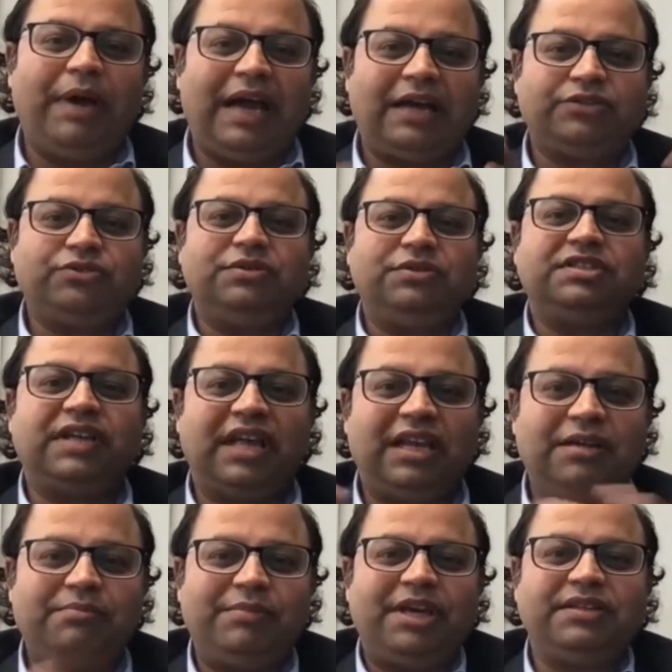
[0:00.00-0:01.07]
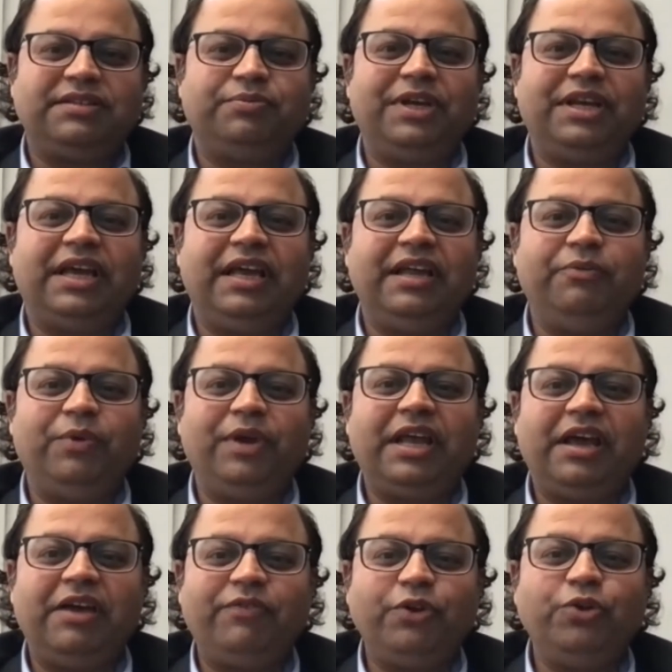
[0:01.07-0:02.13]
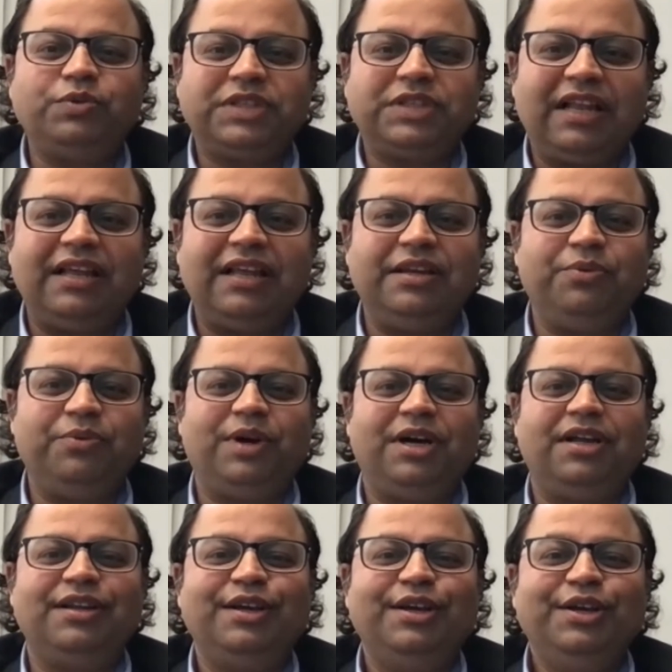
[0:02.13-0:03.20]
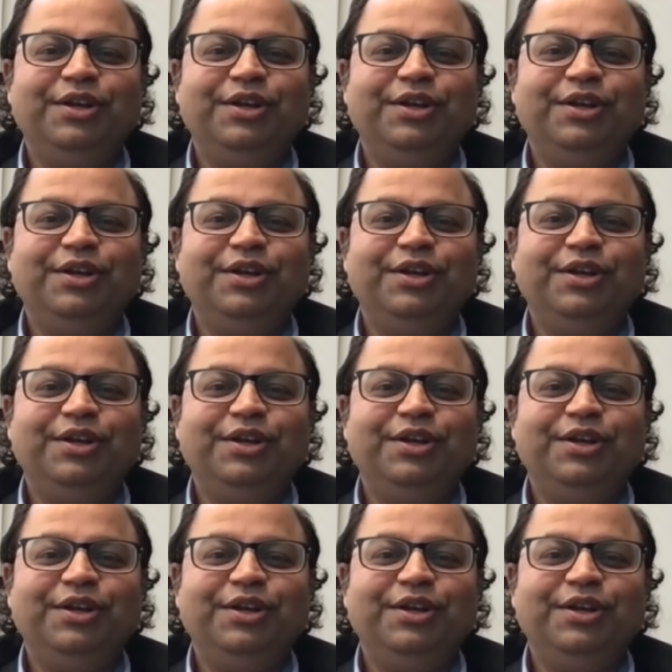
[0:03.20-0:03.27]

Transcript: back to this element when eh, whenever you tell anyone